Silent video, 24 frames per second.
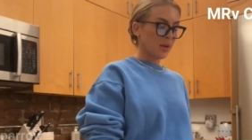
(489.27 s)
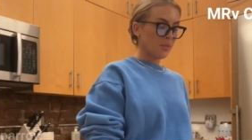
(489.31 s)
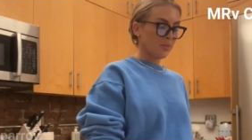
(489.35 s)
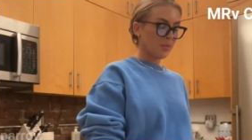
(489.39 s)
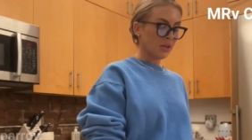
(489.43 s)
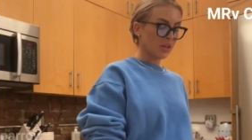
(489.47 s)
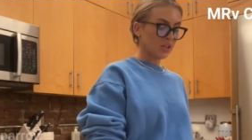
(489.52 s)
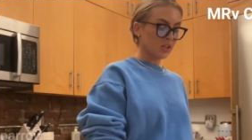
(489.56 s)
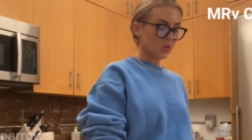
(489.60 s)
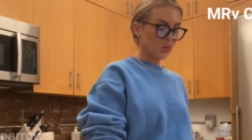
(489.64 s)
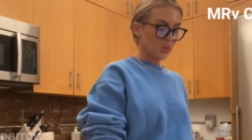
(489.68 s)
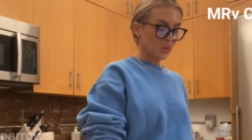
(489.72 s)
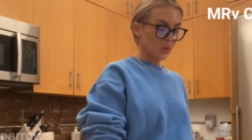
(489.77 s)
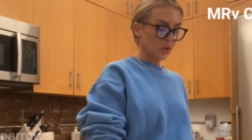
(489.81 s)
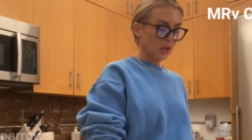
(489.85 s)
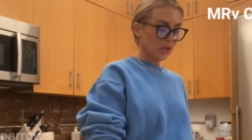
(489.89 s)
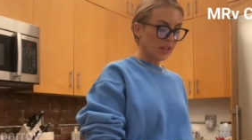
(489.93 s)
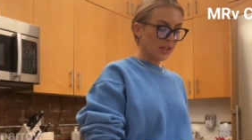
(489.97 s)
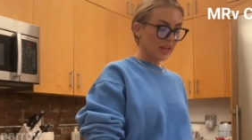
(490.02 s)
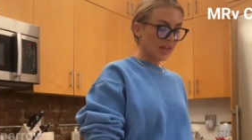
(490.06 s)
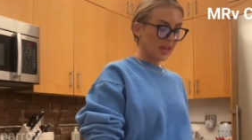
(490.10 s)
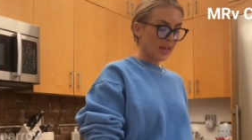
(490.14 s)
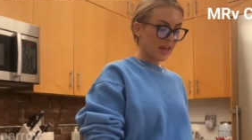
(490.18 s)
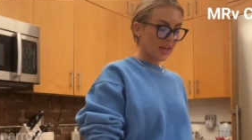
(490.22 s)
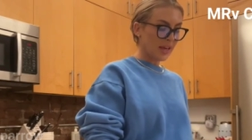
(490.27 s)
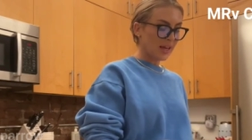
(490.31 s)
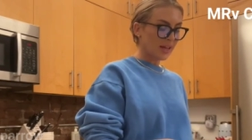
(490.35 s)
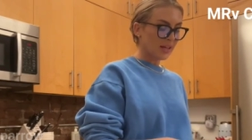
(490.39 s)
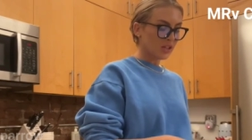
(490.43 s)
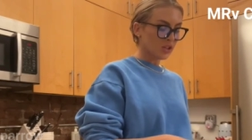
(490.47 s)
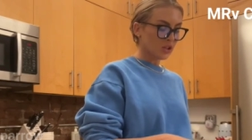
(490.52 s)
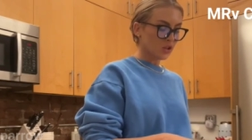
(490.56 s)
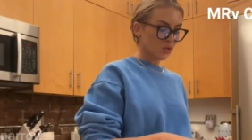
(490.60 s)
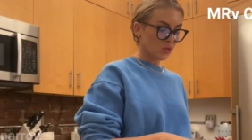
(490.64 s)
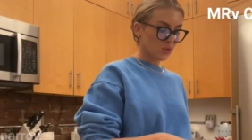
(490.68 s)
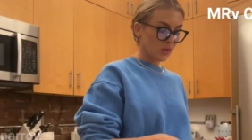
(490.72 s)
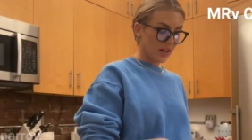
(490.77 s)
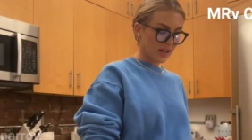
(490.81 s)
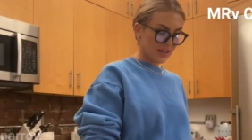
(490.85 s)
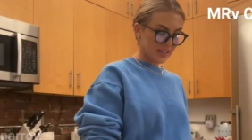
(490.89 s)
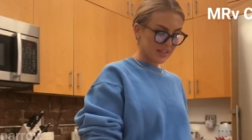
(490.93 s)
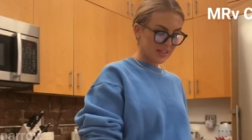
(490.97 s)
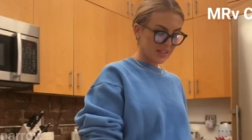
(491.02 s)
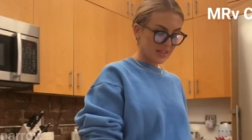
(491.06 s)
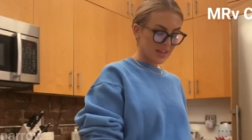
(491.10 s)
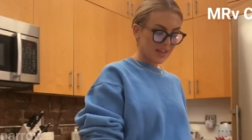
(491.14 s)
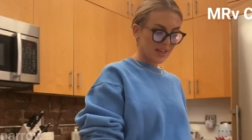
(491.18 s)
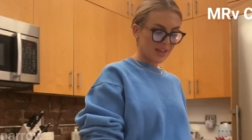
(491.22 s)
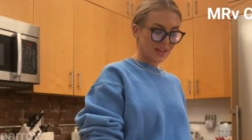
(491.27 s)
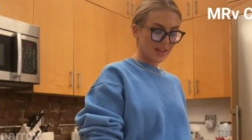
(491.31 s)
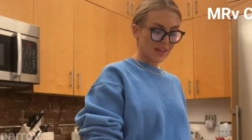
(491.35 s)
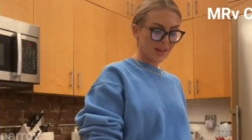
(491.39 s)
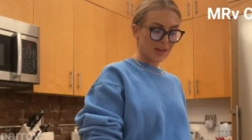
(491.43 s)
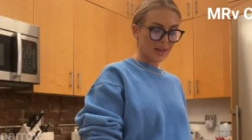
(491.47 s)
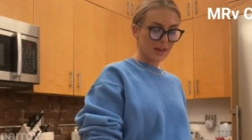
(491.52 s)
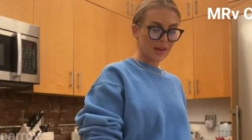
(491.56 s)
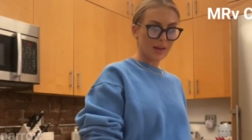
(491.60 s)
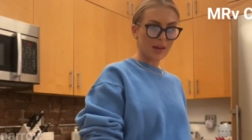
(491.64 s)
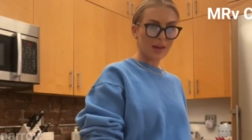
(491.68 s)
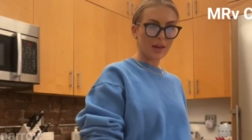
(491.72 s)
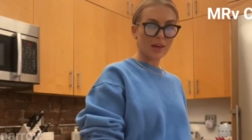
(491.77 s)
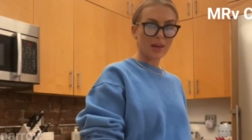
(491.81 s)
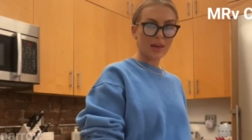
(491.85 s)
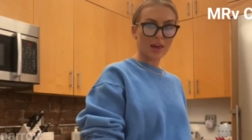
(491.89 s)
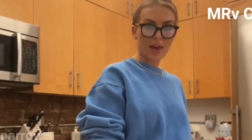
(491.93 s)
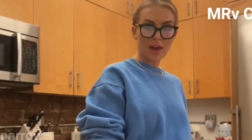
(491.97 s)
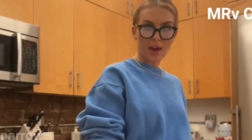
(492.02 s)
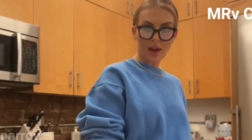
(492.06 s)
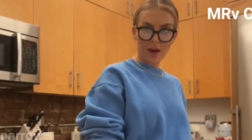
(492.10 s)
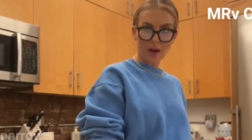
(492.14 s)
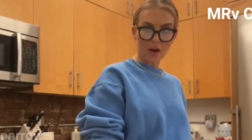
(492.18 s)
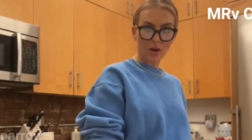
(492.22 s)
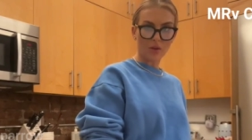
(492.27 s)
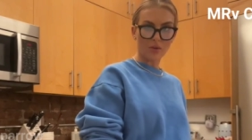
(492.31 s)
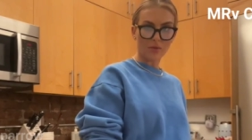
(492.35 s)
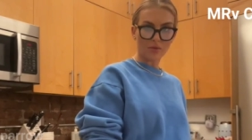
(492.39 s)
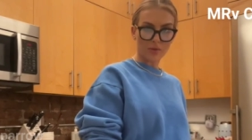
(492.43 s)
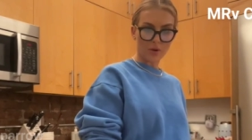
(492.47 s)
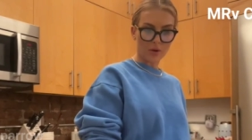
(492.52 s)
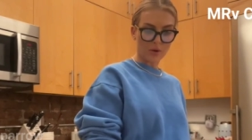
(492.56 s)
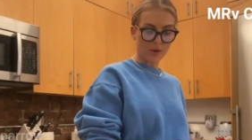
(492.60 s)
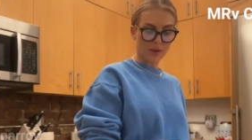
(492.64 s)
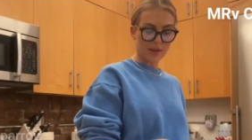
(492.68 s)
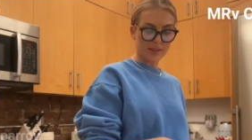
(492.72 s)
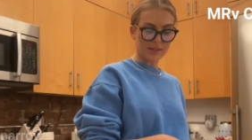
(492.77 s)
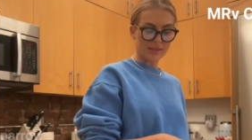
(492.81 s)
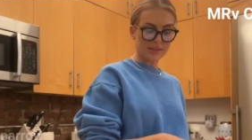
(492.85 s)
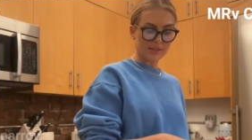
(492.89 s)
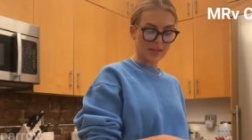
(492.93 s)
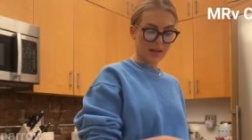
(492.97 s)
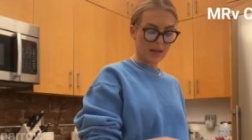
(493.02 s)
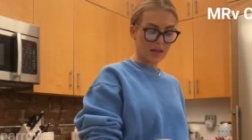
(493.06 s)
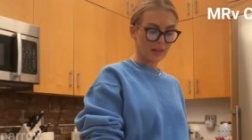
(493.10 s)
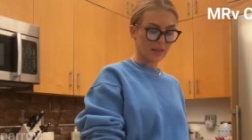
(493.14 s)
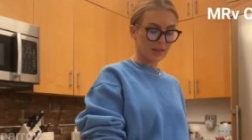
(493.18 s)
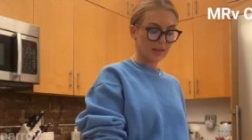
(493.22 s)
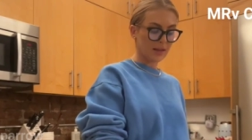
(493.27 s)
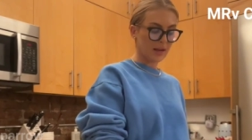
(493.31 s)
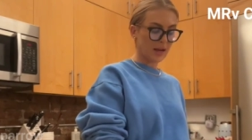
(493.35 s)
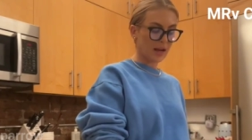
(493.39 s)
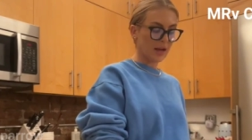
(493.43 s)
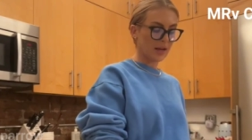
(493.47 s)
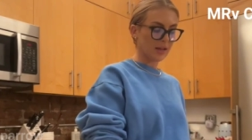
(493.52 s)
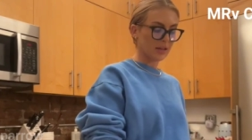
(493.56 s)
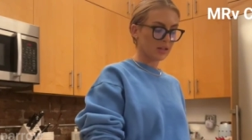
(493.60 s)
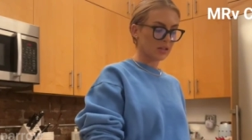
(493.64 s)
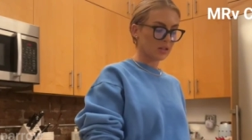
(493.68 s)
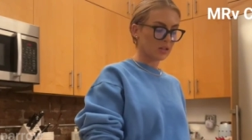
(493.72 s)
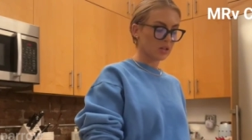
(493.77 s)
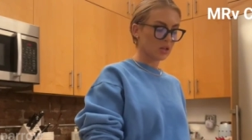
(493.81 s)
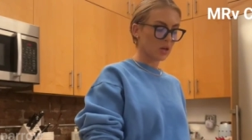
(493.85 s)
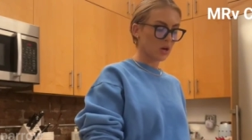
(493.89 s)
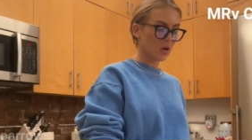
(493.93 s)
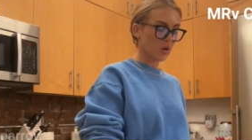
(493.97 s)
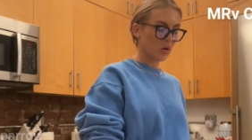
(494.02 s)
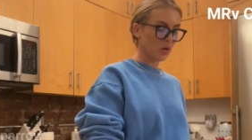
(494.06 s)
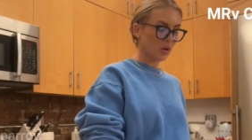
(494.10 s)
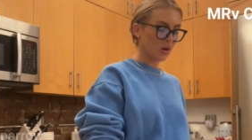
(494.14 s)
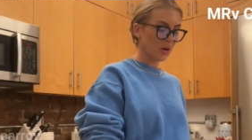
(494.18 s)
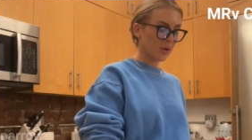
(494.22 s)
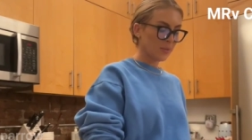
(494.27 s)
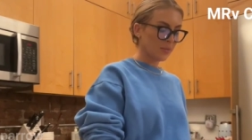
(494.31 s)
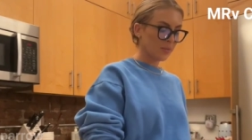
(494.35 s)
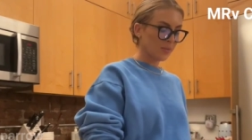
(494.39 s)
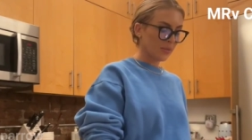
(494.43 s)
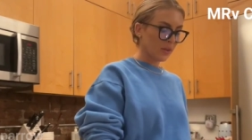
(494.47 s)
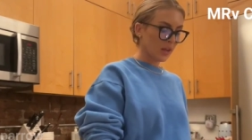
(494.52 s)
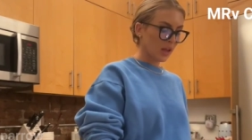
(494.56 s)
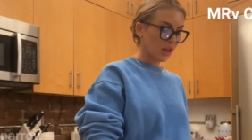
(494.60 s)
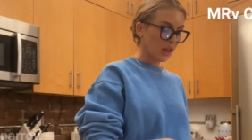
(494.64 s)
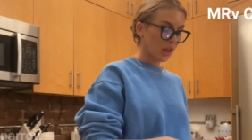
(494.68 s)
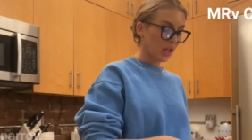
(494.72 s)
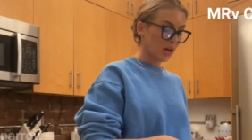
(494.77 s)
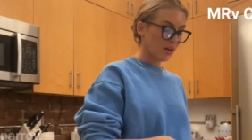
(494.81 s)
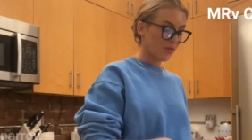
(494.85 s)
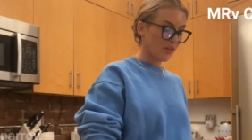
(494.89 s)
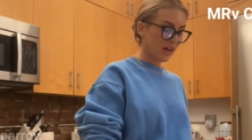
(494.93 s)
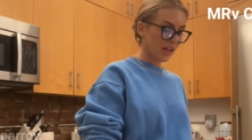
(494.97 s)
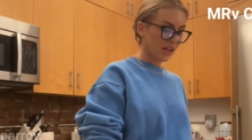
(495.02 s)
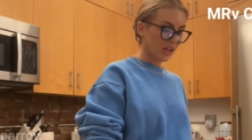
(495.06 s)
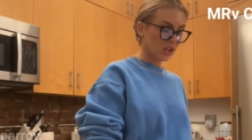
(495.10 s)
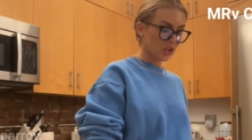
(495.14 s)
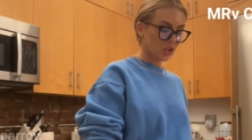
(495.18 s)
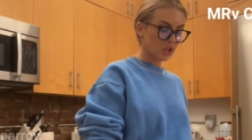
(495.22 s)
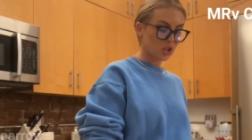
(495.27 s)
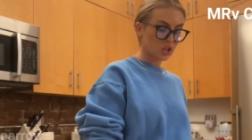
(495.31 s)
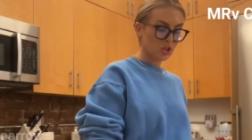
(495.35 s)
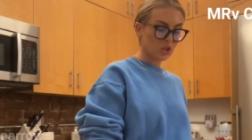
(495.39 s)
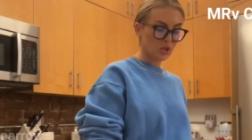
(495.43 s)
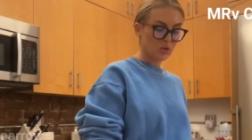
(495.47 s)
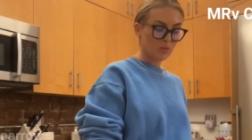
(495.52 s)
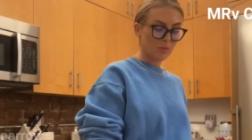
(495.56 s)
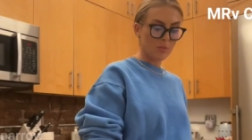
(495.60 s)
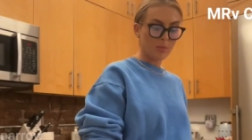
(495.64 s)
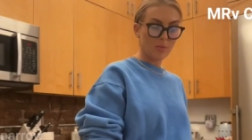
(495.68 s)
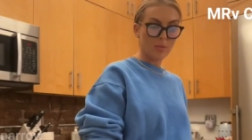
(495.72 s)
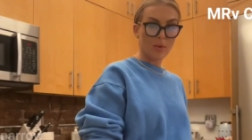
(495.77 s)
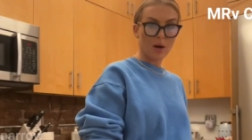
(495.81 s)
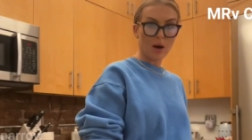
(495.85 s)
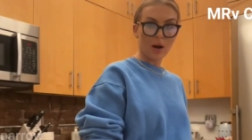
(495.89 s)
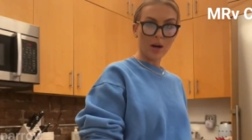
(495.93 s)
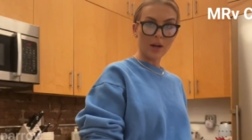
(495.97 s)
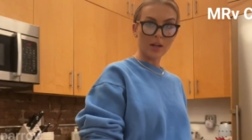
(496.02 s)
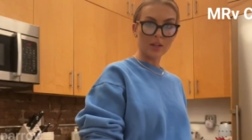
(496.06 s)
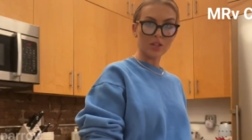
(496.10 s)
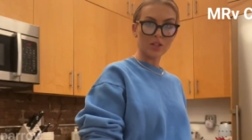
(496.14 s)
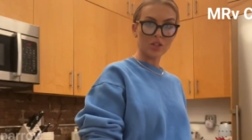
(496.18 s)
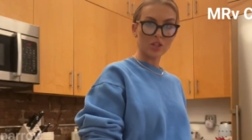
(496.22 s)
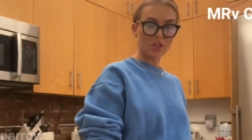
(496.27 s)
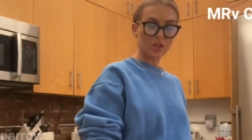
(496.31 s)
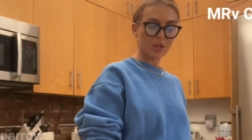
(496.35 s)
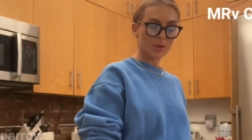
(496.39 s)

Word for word: but it's really a dressing kale focused salad. I don't love adding too much.